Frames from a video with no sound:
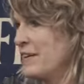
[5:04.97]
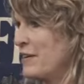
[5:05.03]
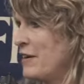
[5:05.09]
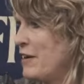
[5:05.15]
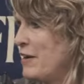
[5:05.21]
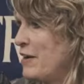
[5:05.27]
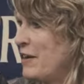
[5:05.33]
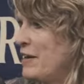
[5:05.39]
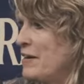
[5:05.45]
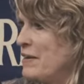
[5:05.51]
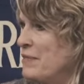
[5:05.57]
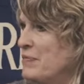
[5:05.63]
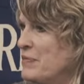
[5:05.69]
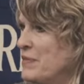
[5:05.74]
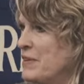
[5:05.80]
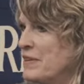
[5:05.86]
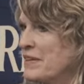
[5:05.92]

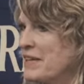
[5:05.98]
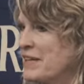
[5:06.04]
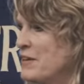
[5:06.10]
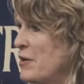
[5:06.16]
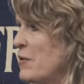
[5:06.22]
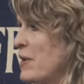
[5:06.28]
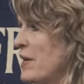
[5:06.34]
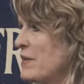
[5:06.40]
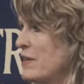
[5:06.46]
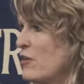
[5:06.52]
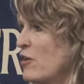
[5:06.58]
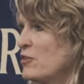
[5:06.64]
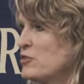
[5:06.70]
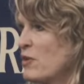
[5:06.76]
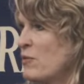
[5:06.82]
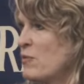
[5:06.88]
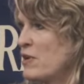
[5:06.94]
and then
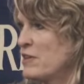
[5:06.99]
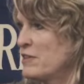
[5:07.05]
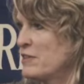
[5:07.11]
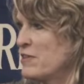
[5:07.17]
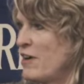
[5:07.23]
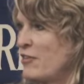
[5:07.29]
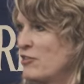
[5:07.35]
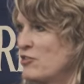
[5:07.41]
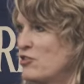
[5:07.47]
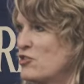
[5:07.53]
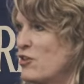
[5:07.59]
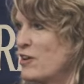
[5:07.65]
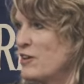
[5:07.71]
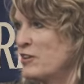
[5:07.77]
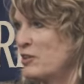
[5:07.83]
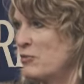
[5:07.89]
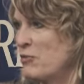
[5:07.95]
also I want to acknowledge
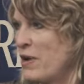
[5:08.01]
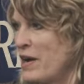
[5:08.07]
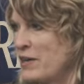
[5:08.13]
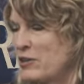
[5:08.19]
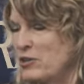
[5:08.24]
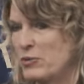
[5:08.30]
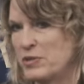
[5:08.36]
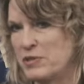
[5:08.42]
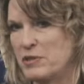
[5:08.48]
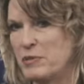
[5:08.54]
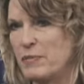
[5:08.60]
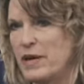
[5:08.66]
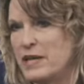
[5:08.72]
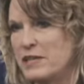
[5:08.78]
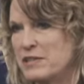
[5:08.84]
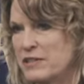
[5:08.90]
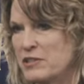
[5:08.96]
Dorothy Reich, who was an
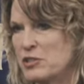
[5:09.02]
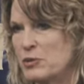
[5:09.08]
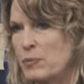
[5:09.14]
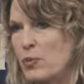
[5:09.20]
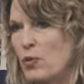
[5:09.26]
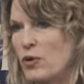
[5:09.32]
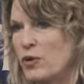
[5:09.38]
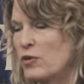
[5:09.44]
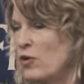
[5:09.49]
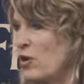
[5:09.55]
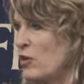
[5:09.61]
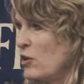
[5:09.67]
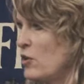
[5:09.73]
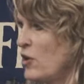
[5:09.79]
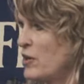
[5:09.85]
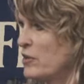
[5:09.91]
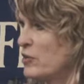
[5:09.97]
amazing support
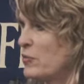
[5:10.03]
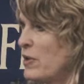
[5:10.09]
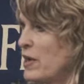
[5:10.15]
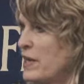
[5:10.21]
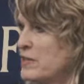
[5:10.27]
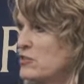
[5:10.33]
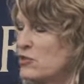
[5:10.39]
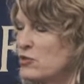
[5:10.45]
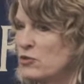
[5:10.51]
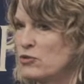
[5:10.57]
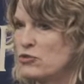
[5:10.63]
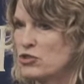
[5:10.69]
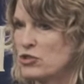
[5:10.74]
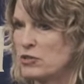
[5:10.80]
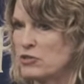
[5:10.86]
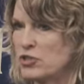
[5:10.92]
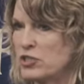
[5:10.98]
all along the way too.
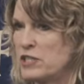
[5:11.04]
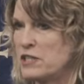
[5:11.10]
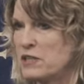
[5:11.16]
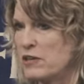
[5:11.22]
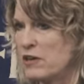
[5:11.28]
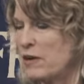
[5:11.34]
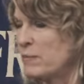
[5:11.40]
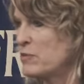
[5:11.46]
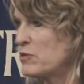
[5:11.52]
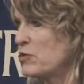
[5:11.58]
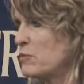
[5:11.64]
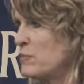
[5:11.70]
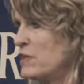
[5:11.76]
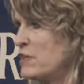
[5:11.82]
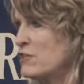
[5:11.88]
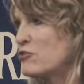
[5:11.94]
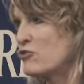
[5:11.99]
She didn't come to the
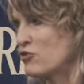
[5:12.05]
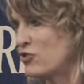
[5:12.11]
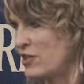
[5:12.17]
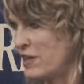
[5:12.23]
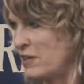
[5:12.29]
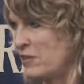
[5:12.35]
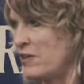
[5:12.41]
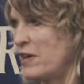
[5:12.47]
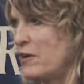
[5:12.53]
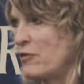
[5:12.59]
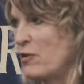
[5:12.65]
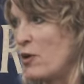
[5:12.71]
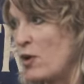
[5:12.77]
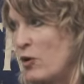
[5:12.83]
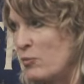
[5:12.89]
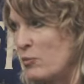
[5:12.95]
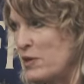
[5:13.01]
meetings because she had a lot of
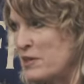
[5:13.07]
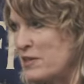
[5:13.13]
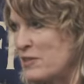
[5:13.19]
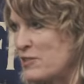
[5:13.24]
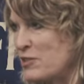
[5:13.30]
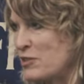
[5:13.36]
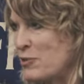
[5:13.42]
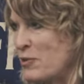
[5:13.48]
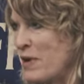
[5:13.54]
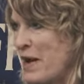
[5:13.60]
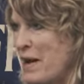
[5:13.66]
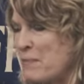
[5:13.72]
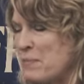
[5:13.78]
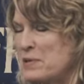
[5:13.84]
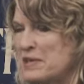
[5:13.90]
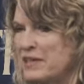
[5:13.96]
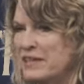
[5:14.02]
her own meetings that were
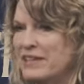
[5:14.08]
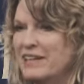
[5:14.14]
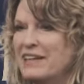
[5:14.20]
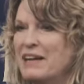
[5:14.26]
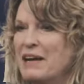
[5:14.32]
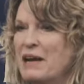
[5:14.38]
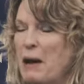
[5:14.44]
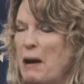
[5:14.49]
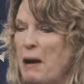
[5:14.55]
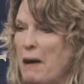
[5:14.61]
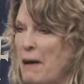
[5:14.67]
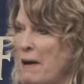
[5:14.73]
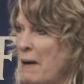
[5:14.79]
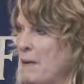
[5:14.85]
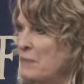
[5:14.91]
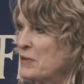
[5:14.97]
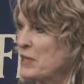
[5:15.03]
happening.
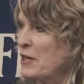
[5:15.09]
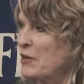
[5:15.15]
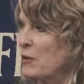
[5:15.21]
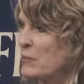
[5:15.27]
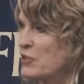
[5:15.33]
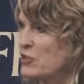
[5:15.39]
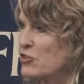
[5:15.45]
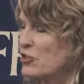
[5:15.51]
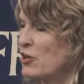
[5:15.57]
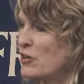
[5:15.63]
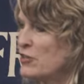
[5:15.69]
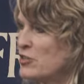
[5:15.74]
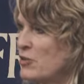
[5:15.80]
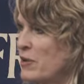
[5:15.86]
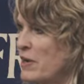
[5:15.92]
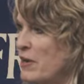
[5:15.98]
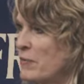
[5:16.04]
But she
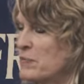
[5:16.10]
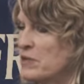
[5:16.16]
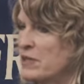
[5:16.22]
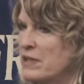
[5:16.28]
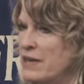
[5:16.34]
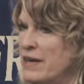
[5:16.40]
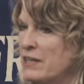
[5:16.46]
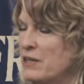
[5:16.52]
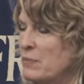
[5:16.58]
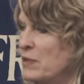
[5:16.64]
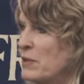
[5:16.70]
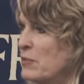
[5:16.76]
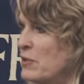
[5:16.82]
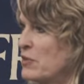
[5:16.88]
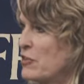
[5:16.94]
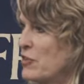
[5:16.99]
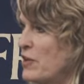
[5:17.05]
also helped connect me
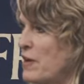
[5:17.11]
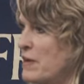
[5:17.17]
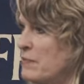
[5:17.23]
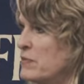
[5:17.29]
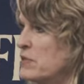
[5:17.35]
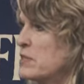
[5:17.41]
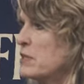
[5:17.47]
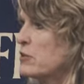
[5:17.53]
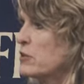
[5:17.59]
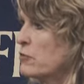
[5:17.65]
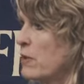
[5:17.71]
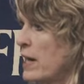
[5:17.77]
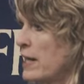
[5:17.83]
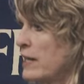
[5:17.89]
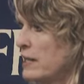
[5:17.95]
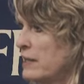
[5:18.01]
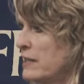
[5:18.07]
with Dylan
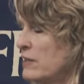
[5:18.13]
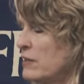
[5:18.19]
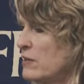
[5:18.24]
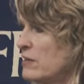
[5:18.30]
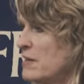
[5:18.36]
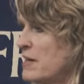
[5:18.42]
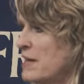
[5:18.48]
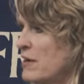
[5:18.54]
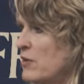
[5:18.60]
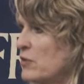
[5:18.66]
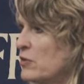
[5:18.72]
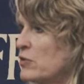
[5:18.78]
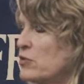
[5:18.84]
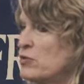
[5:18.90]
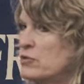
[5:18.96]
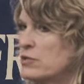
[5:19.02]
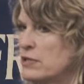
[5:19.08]
Radican now,
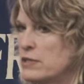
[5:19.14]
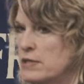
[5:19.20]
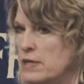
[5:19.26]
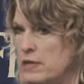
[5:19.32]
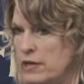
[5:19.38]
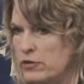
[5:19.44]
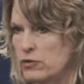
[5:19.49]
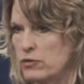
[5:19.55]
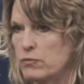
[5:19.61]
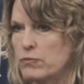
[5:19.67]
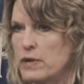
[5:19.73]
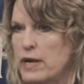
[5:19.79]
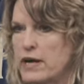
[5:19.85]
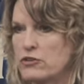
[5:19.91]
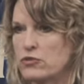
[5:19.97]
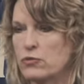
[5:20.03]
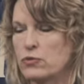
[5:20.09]
who's at another
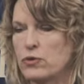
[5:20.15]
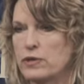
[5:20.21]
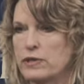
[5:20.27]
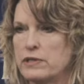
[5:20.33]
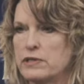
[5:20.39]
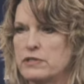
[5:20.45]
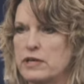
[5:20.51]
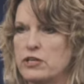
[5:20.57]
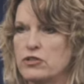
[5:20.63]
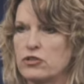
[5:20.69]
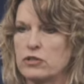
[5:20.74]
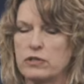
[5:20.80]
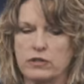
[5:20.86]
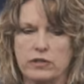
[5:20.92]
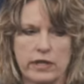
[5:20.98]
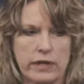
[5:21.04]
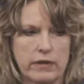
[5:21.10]
national organization
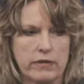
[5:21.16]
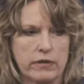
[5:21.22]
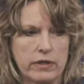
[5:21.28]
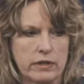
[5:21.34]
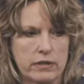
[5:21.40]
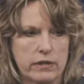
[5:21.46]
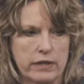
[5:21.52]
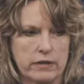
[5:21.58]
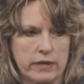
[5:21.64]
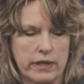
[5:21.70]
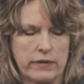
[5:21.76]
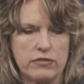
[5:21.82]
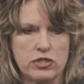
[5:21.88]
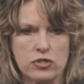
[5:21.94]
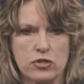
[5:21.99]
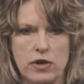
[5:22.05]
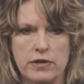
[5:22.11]
that
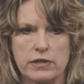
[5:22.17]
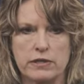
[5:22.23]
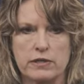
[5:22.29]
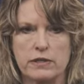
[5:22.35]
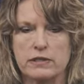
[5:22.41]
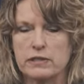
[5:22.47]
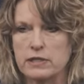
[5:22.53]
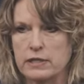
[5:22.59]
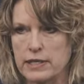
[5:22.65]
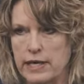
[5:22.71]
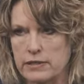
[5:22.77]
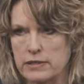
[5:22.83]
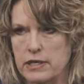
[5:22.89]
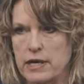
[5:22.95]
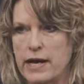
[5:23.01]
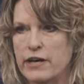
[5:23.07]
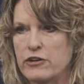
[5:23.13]
they've started that
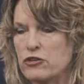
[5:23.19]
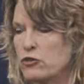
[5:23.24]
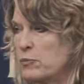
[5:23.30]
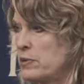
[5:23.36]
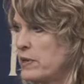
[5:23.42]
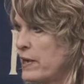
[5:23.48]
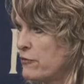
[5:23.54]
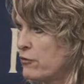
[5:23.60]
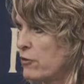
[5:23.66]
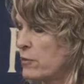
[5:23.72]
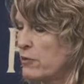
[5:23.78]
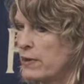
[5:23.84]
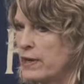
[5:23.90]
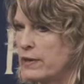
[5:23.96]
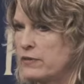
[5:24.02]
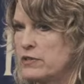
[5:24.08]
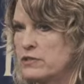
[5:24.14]
has a national platform
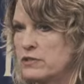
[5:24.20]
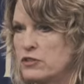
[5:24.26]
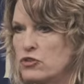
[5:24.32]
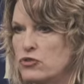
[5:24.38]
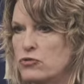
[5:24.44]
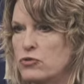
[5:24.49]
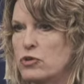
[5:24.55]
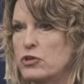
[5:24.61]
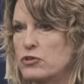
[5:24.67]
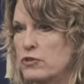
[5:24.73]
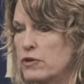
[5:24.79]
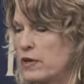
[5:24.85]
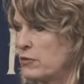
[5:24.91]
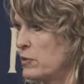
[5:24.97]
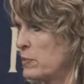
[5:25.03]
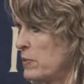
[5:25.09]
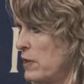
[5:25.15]
around this issue called
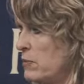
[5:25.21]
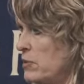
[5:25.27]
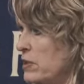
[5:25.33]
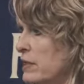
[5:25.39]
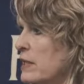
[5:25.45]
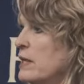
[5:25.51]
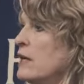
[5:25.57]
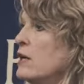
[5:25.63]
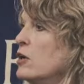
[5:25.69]
United Republic,